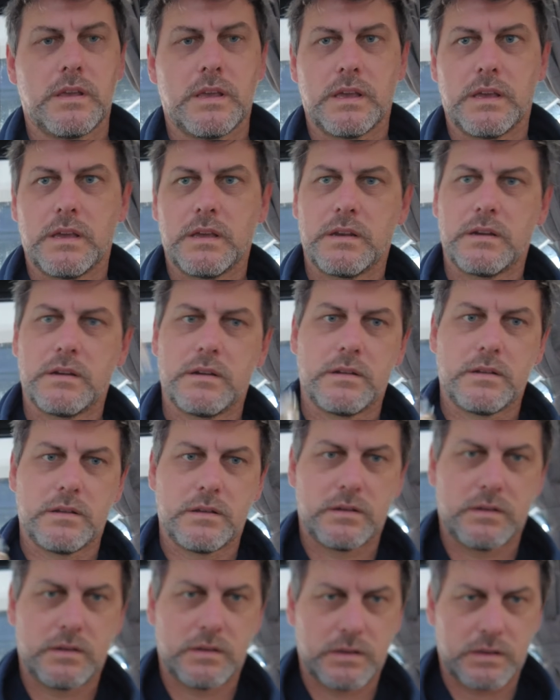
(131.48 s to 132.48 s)
And
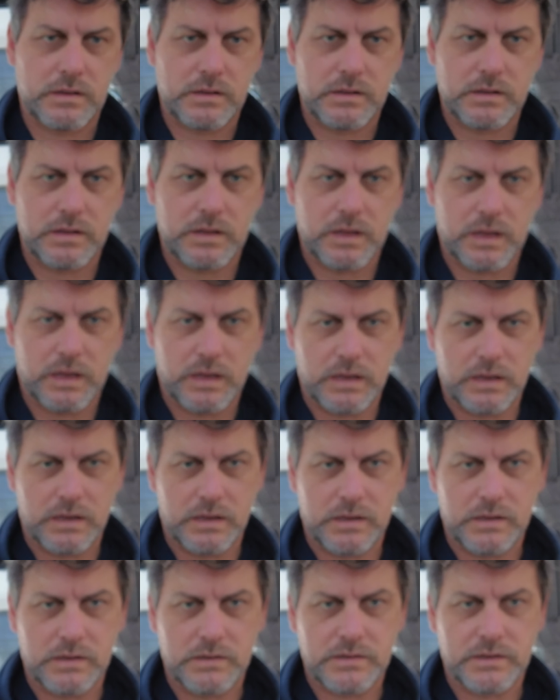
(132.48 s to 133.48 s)

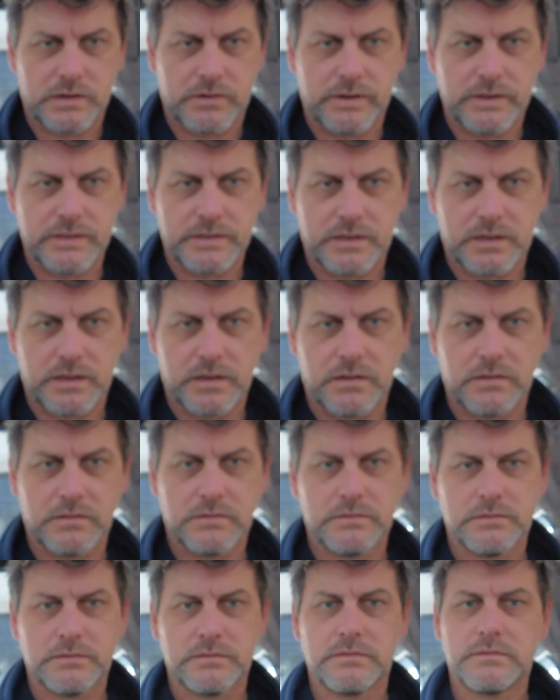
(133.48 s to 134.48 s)
a cigarette style
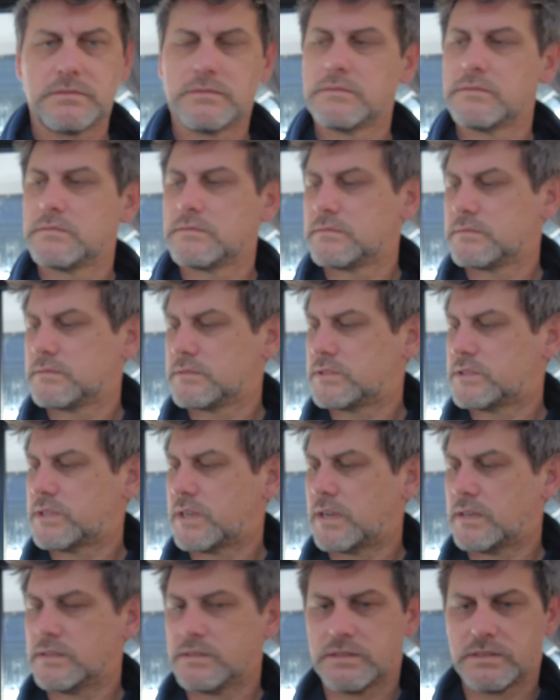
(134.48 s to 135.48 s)

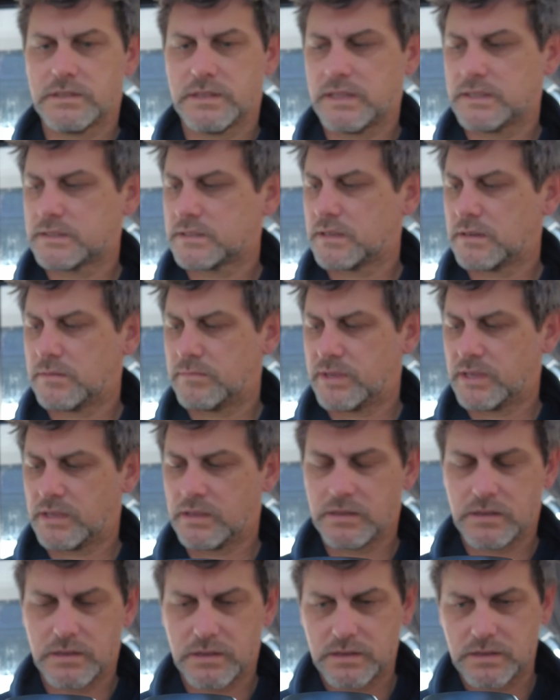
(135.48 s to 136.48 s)
charger, so that's going to be
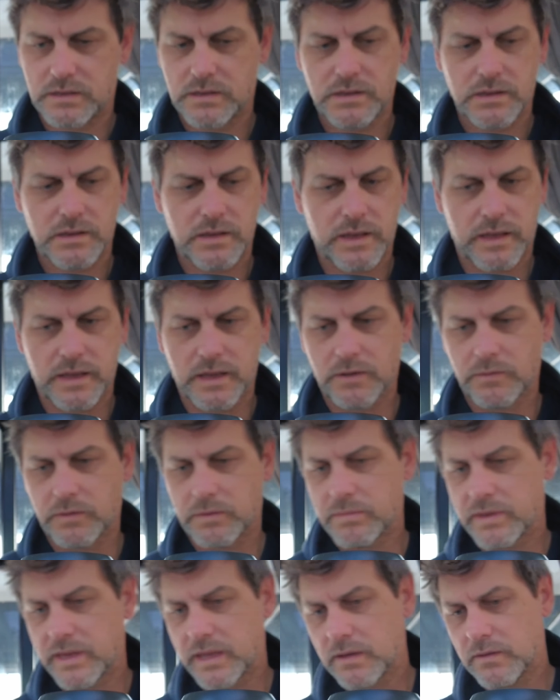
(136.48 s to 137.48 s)
how we
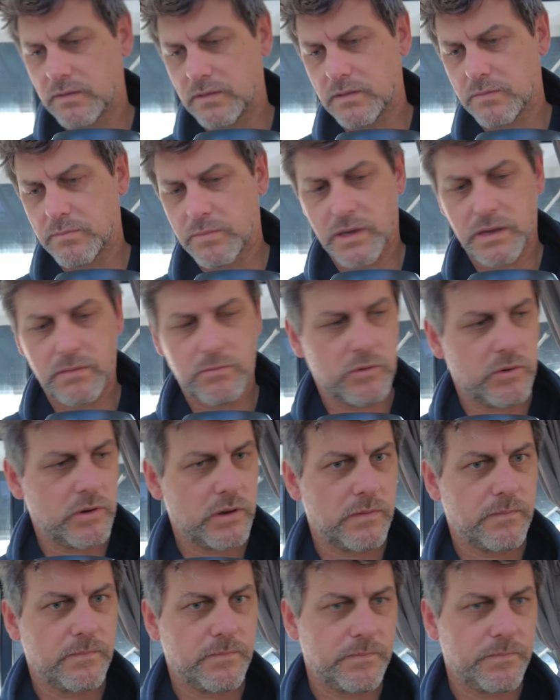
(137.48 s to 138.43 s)
power this bad boy.